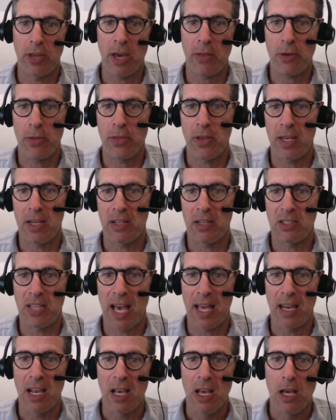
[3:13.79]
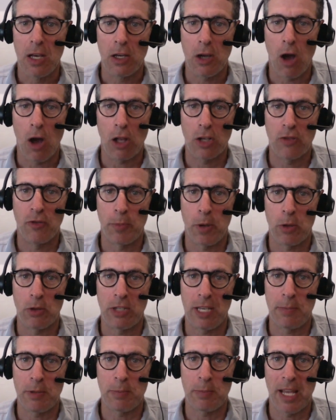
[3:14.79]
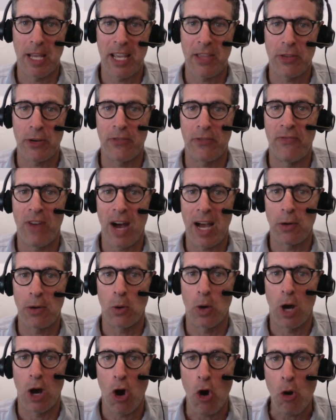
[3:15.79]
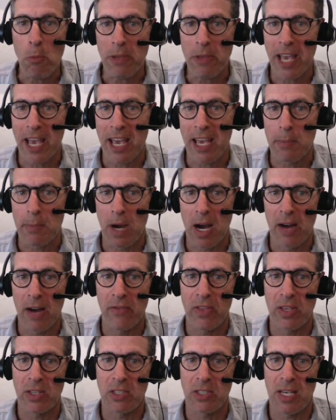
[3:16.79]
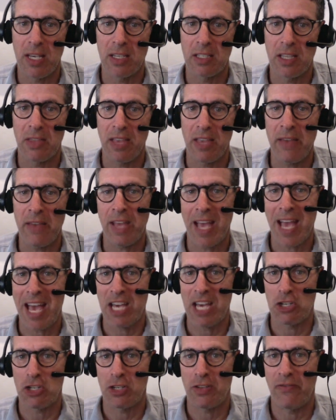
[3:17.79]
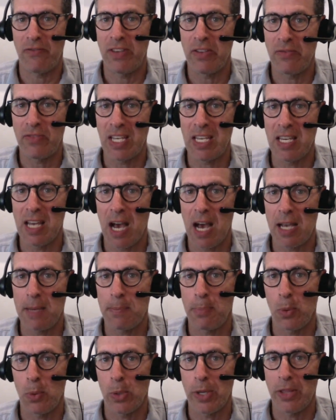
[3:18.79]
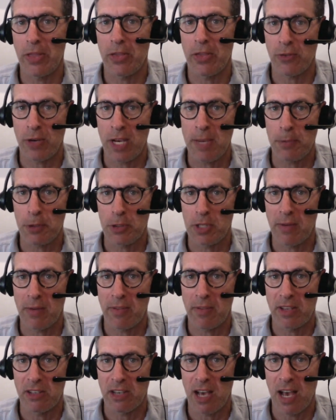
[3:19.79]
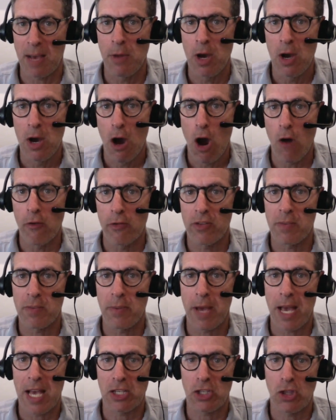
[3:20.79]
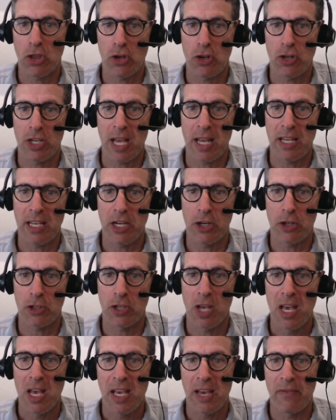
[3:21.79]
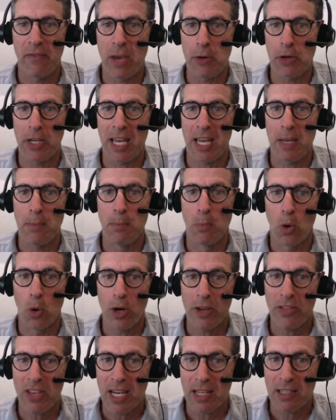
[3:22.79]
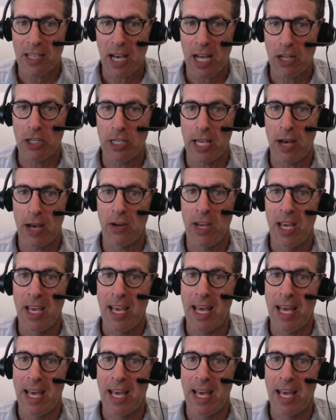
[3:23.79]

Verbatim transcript: The other thing is that college football teams playing their final home game of the season, they've cashed 59.3% of the time over the past 38 years if they were getting more than a touchdown